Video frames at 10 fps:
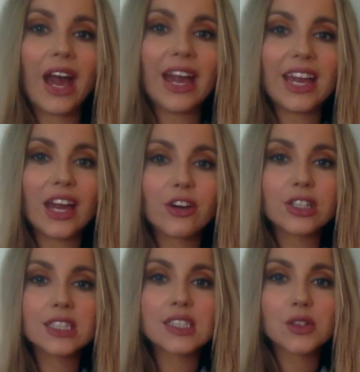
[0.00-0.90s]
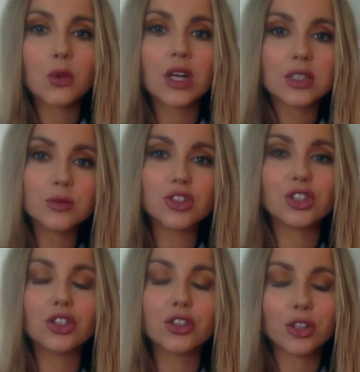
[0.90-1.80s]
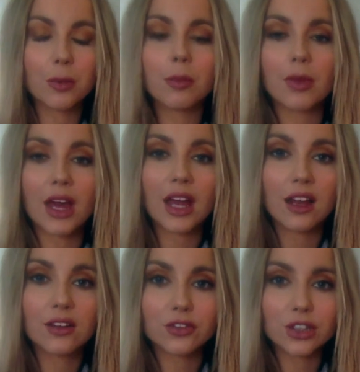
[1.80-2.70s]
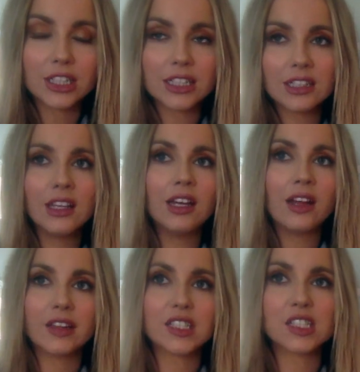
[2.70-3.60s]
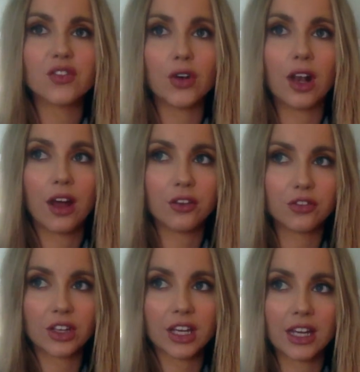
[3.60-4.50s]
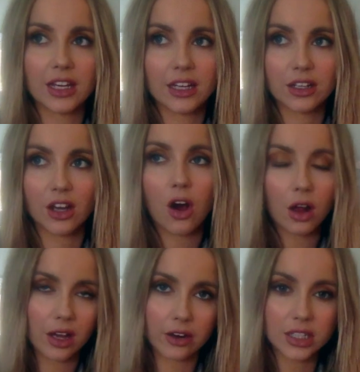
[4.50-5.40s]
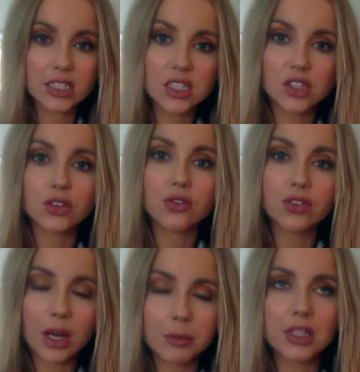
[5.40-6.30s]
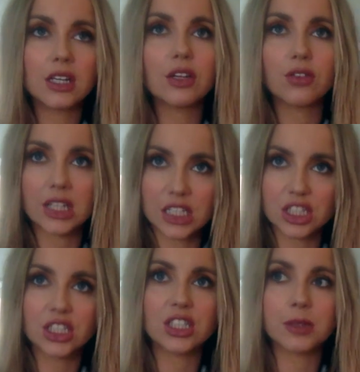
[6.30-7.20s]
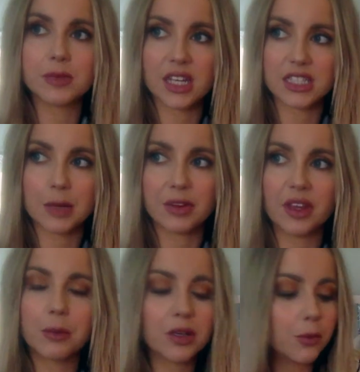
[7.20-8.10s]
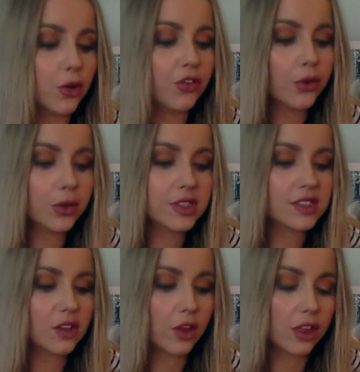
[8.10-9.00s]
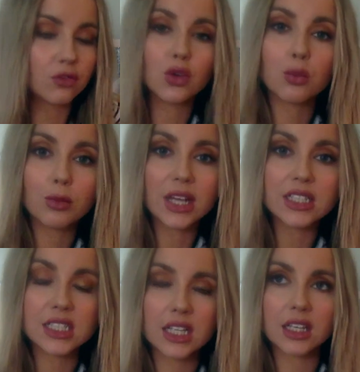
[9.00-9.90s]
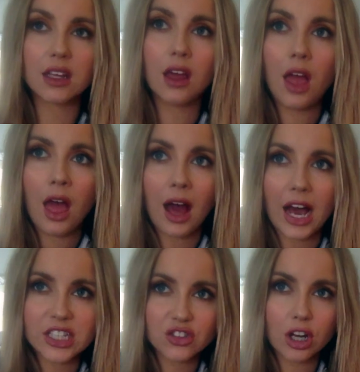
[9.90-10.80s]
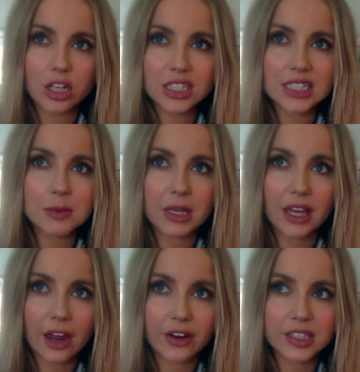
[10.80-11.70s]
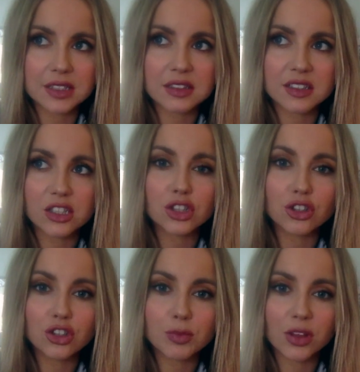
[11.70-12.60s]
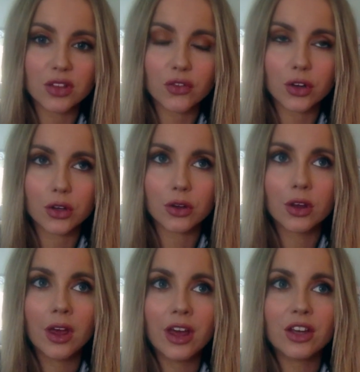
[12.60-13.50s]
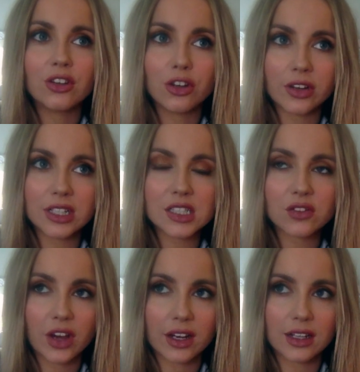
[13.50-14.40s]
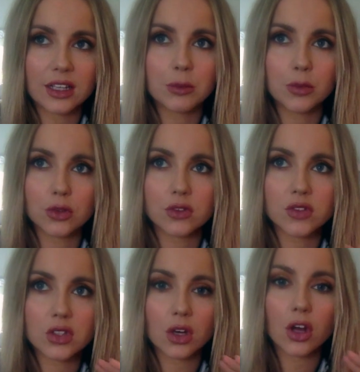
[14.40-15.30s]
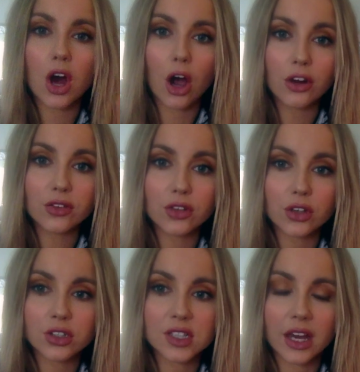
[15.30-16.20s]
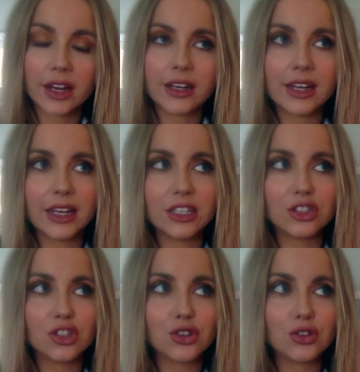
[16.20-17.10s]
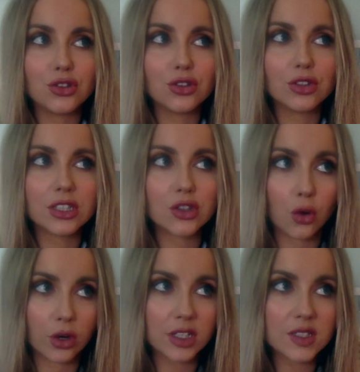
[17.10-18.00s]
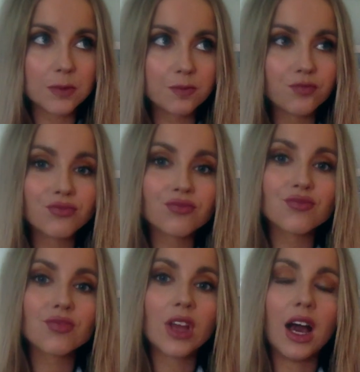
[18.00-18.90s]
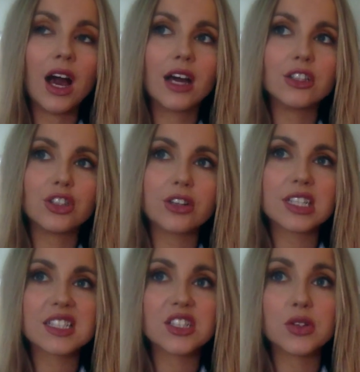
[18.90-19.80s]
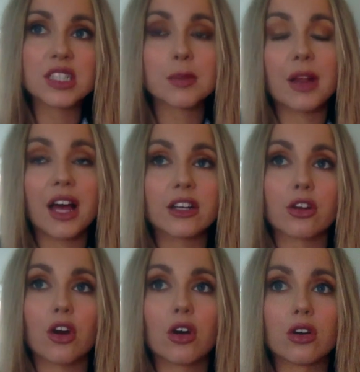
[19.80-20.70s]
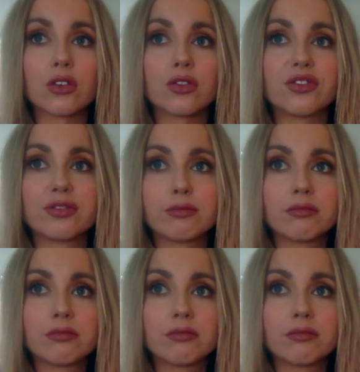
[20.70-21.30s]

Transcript: Hi Aries, welcome to your May love reading. This is for love in all areas, so family, relationships, that type of thing, but it more focuses on the romantic. Astrologically speaking, Aries, this is a huge month for you. Uranus finally moves out of your sign into Taurus, and Uranus is known as the planet of